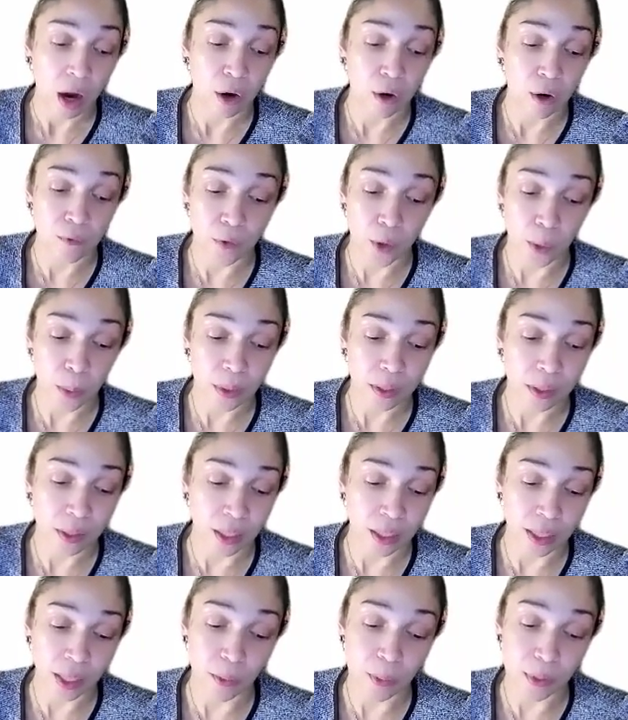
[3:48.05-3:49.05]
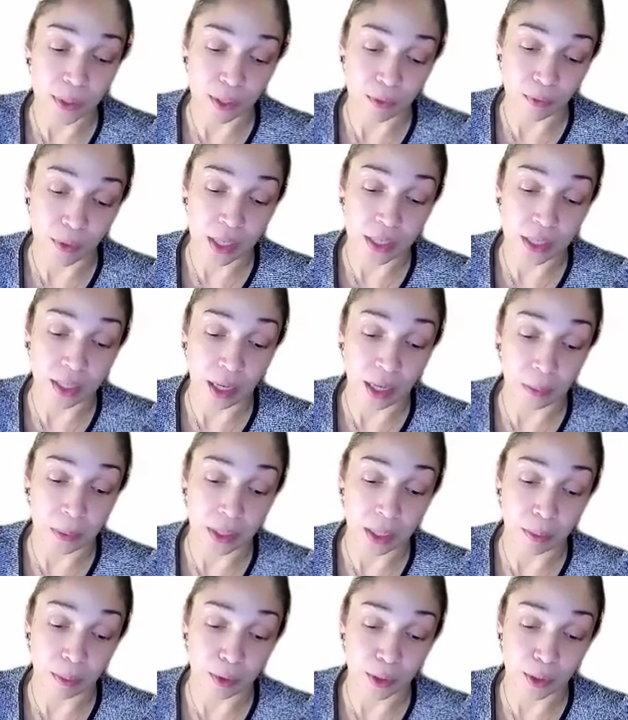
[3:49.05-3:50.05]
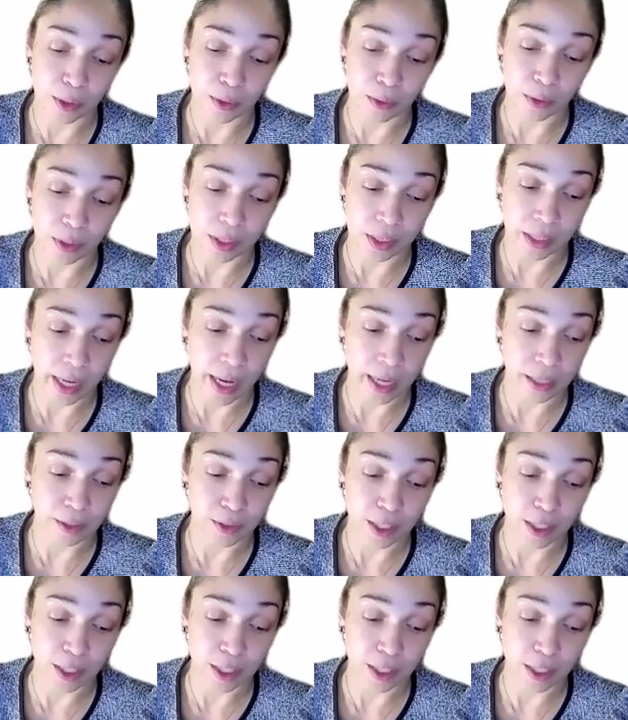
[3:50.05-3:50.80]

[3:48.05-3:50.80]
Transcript: Her forward thinking was the reason I was able to do the scan.